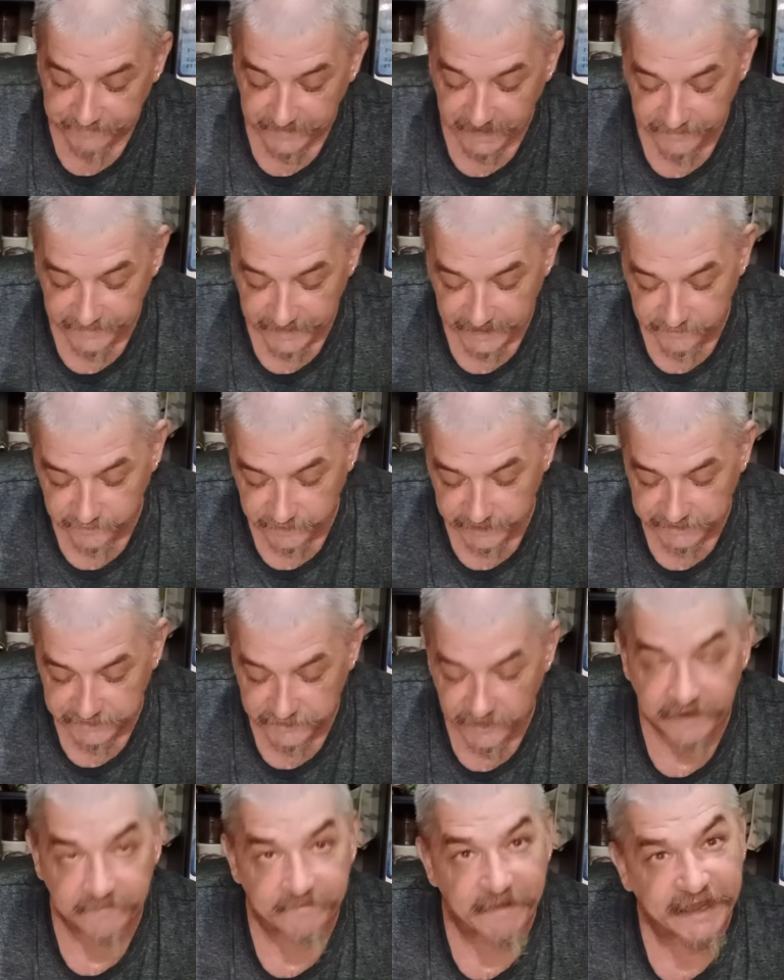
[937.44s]
And then we
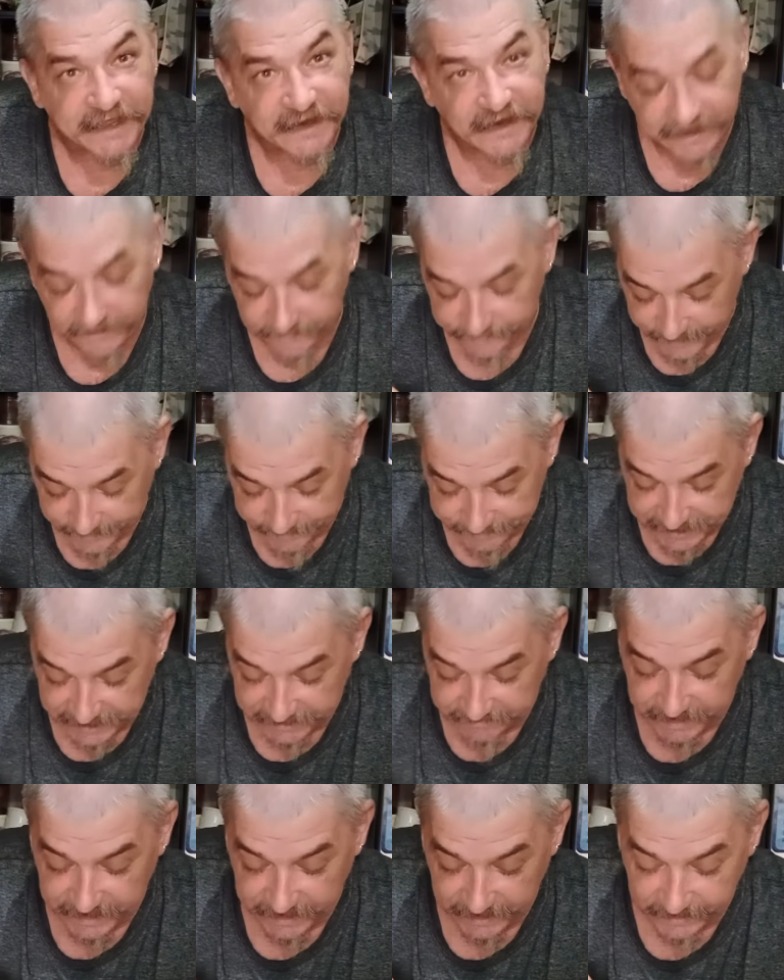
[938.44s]
try to make it like a
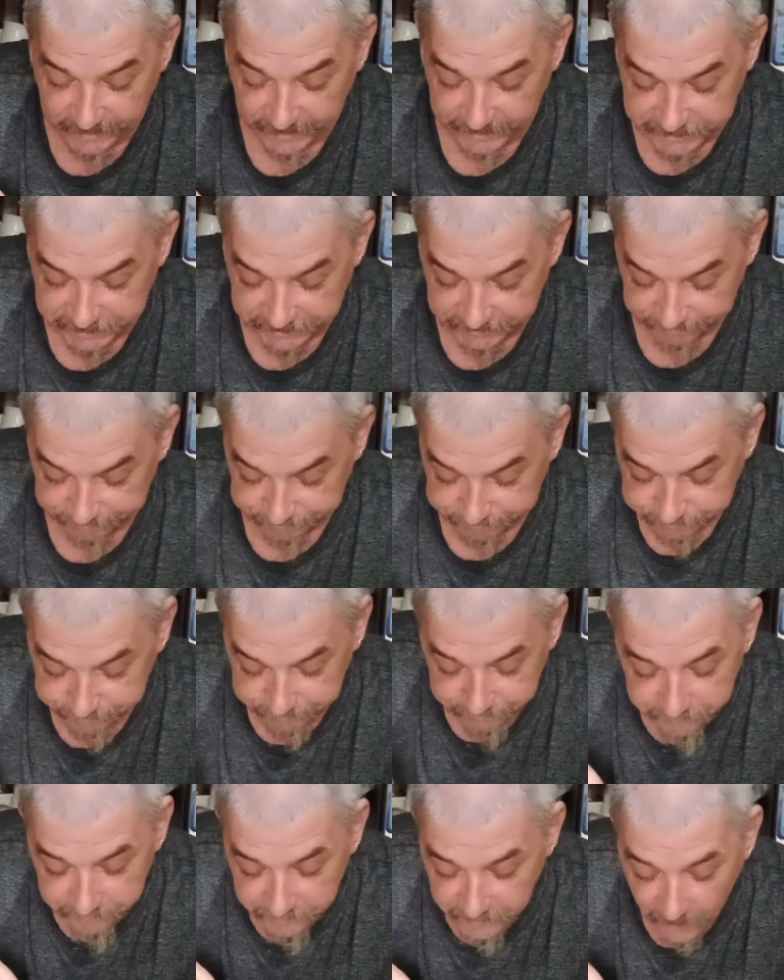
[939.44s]
15-minute lunch,
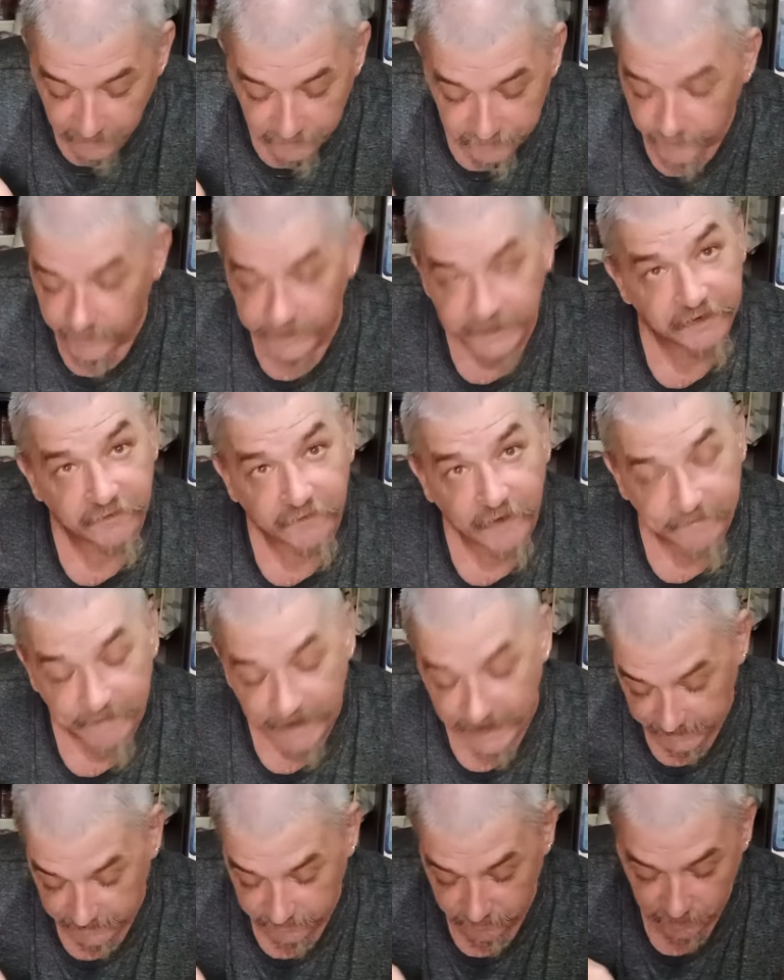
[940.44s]
so we can get right
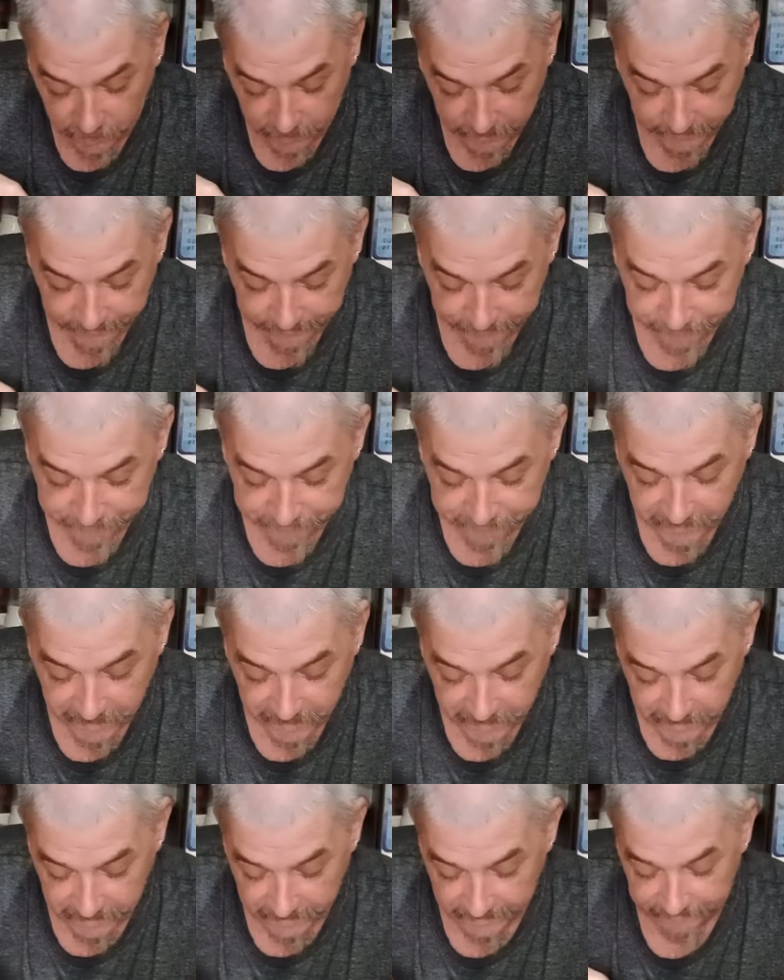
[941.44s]
back to work.
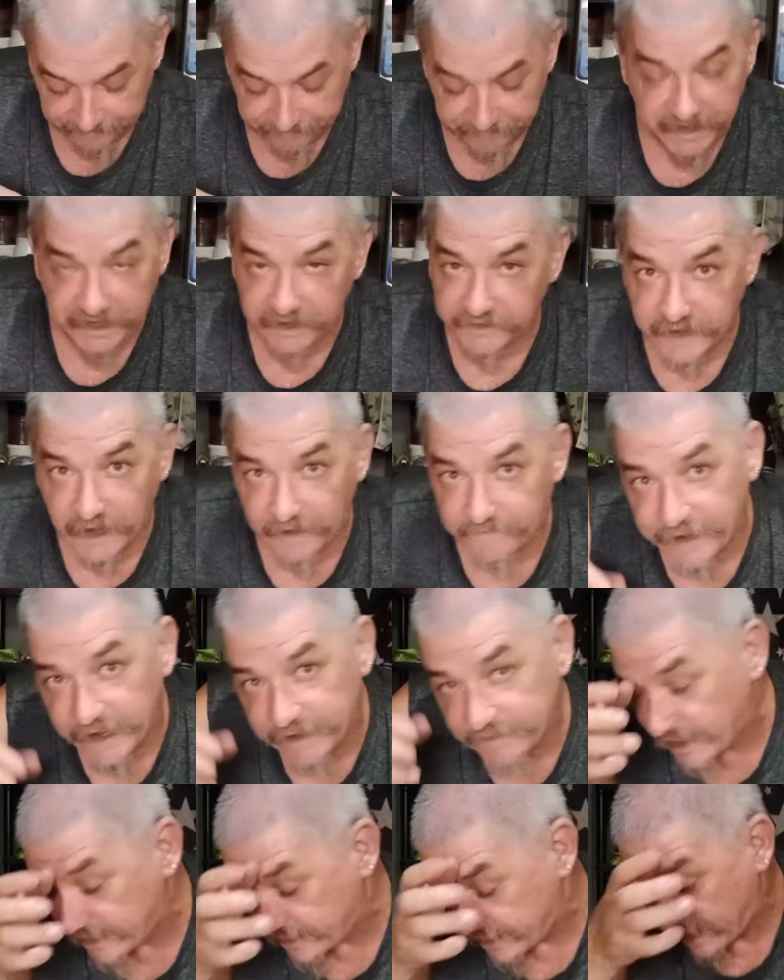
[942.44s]
Because not
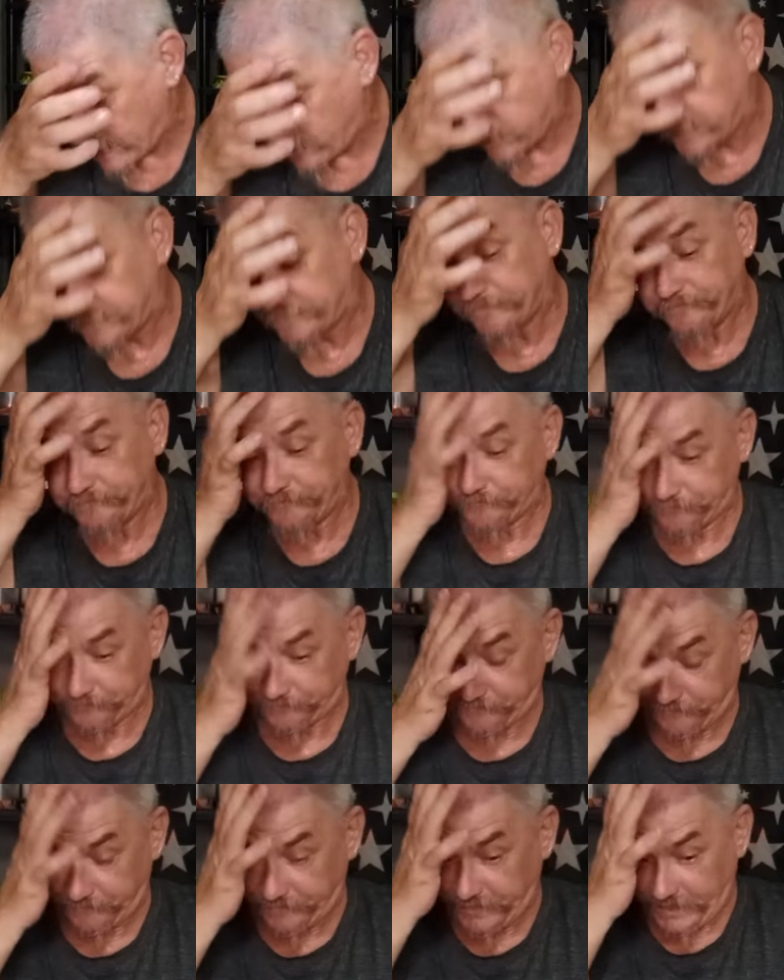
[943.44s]
paid by the hour,
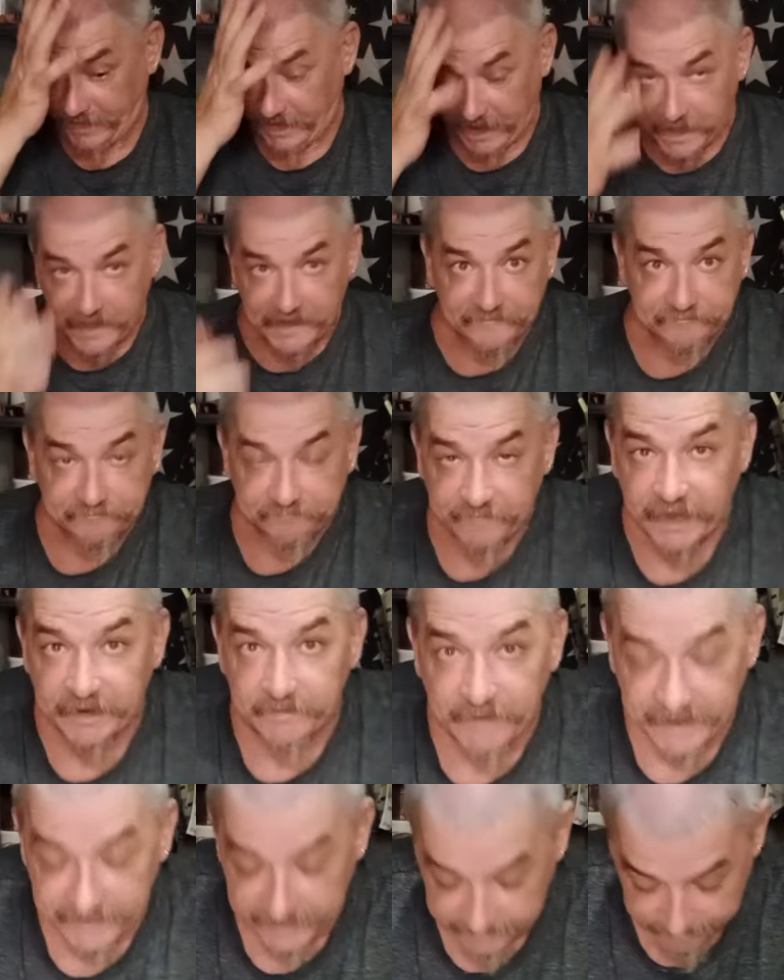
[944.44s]

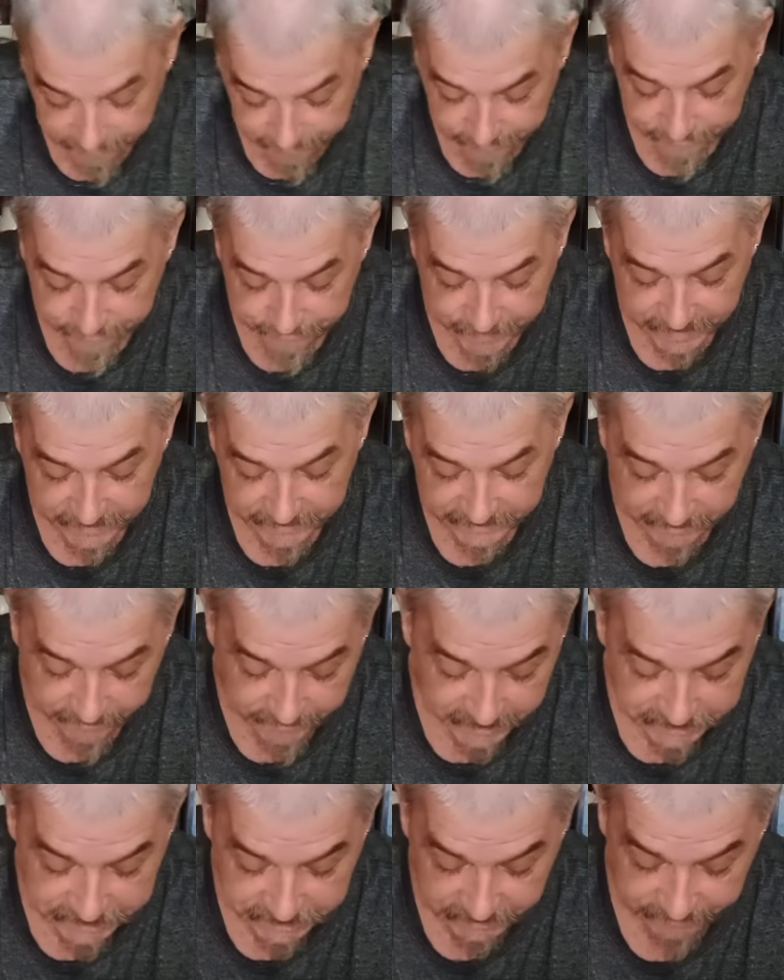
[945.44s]
paid
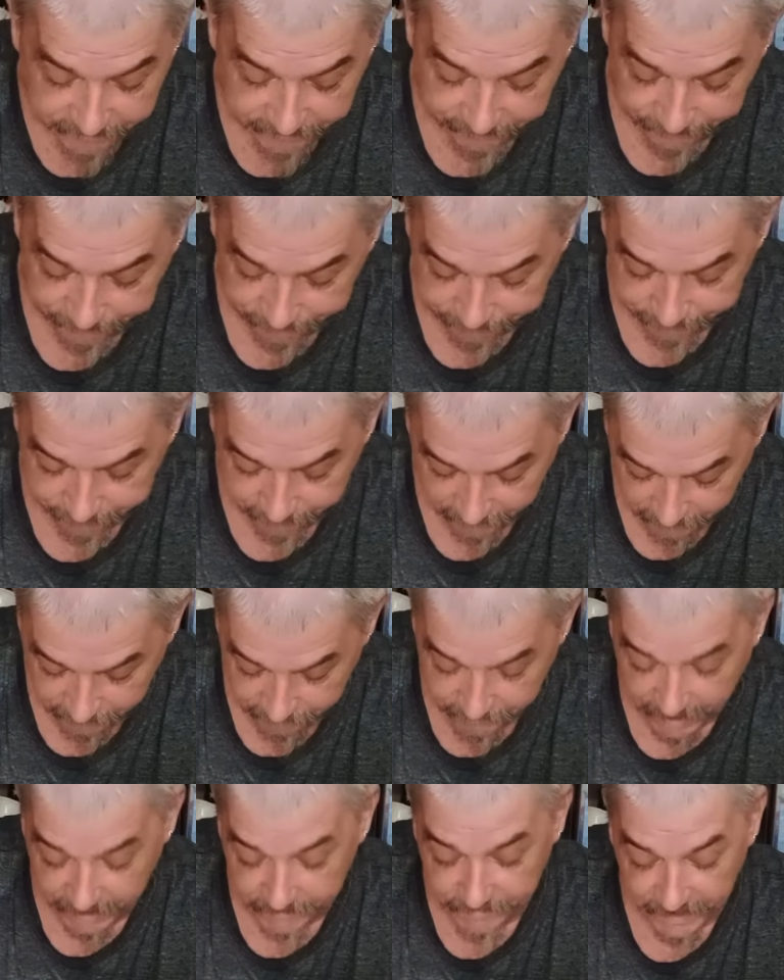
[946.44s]
commission,
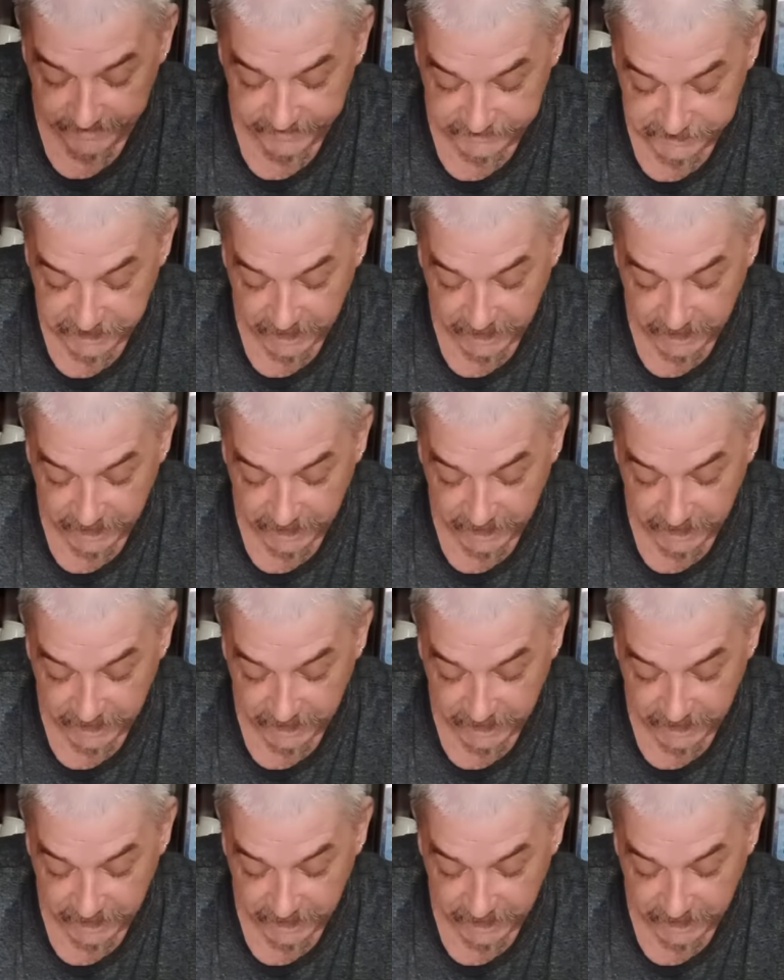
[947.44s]
paid by the